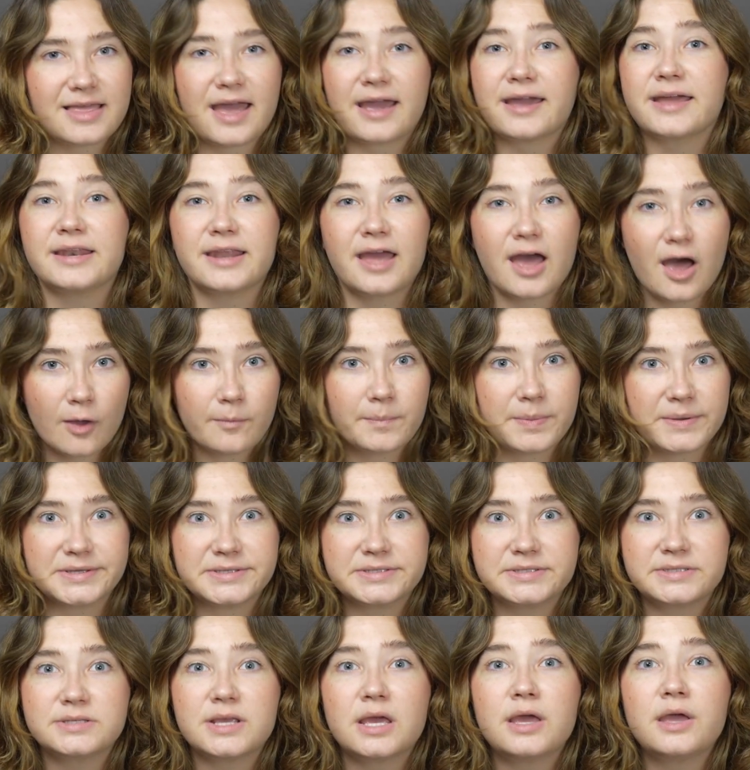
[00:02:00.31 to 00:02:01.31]
that can help
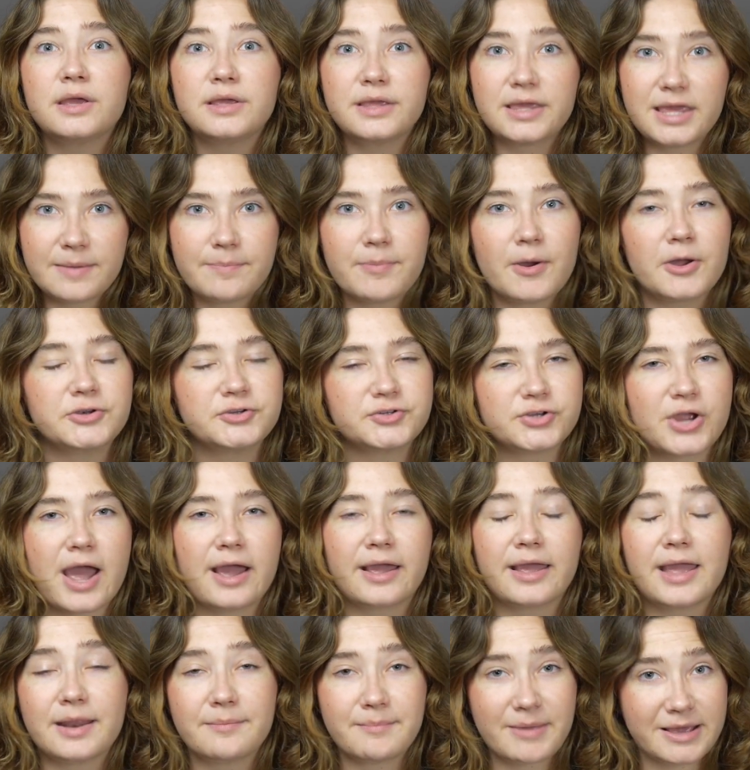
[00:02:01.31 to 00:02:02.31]
us keep on
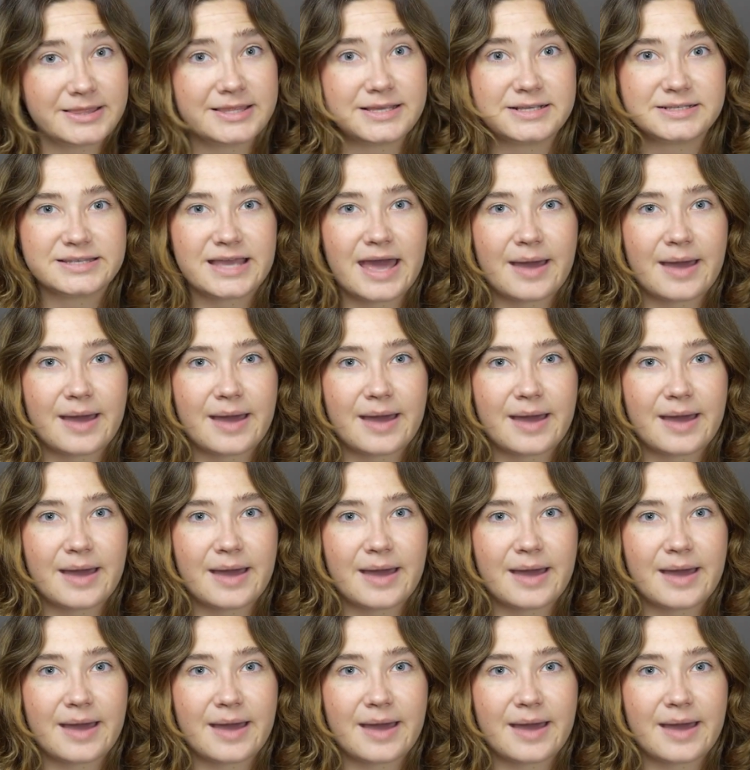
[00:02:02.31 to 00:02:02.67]
track and make things